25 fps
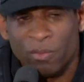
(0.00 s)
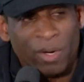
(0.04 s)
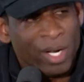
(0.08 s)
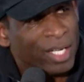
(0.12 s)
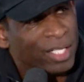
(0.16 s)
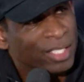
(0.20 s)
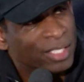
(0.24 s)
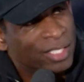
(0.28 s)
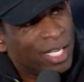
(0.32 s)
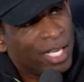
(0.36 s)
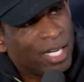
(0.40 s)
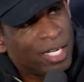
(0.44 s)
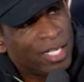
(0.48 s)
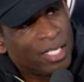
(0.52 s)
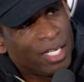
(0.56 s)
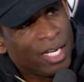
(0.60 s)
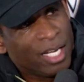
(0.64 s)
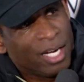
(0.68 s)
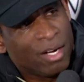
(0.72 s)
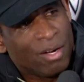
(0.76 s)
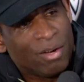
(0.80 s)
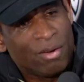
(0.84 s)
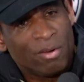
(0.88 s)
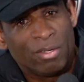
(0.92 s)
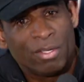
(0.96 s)
Rick said in
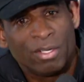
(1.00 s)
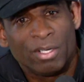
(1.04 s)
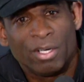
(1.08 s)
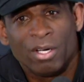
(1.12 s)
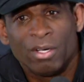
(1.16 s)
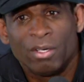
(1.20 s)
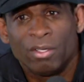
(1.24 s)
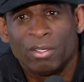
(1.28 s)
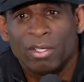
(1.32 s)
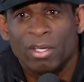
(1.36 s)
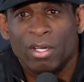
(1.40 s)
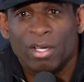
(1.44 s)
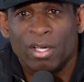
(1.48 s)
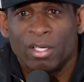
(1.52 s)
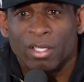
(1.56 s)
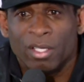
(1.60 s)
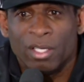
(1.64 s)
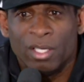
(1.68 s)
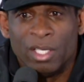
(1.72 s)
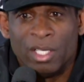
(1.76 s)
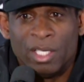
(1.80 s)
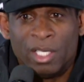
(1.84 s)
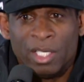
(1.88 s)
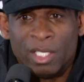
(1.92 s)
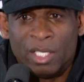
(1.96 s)
there on
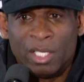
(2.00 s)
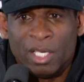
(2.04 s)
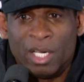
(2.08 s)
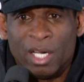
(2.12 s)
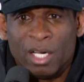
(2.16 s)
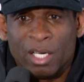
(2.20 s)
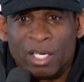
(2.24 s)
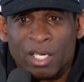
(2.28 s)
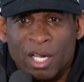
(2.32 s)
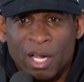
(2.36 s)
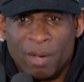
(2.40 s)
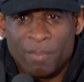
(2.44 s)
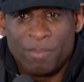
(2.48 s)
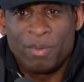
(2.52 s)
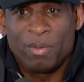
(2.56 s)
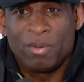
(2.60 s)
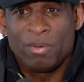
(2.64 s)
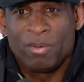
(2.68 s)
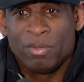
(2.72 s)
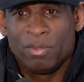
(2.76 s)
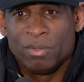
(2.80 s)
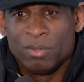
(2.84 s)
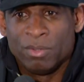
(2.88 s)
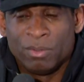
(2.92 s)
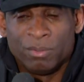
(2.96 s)
a, a, a
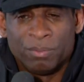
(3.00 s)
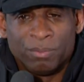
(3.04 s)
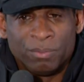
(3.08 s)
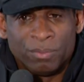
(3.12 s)
couple